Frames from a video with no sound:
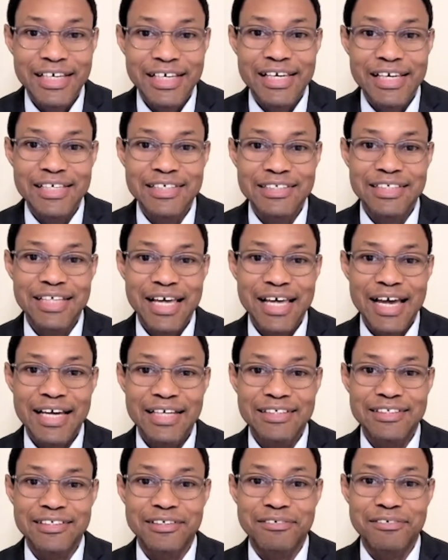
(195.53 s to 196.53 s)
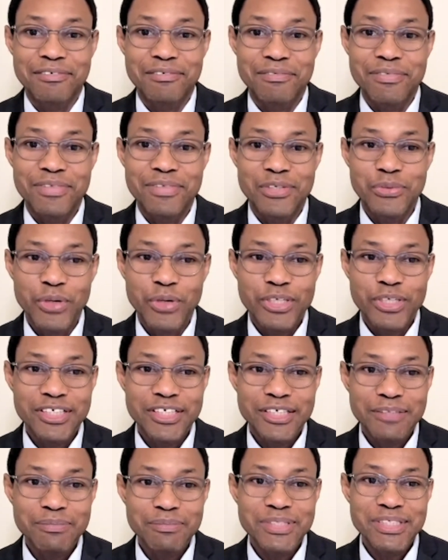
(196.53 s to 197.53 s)
is that the
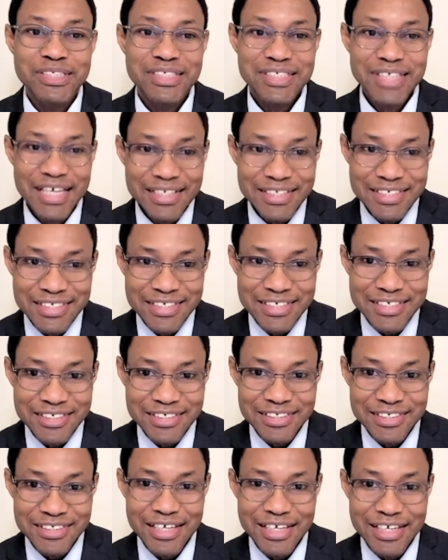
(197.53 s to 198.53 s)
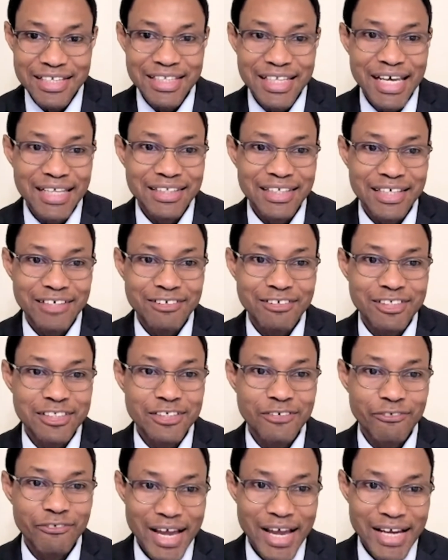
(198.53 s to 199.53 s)
duodenum senses that there
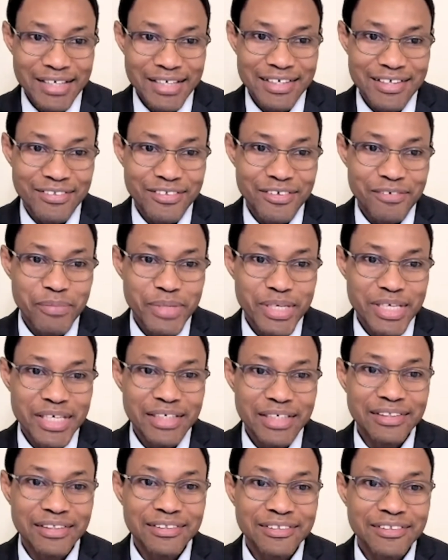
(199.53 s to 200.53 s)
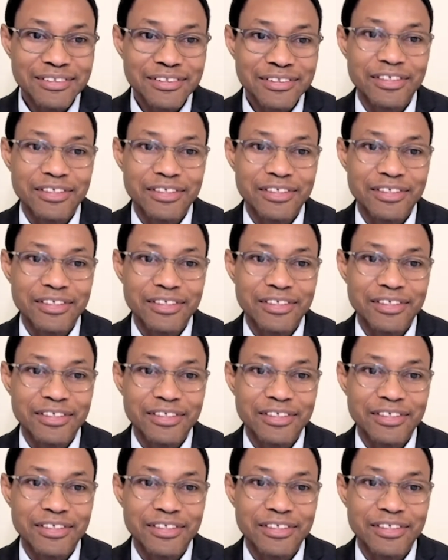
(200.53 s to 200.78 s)
is fat in the meal.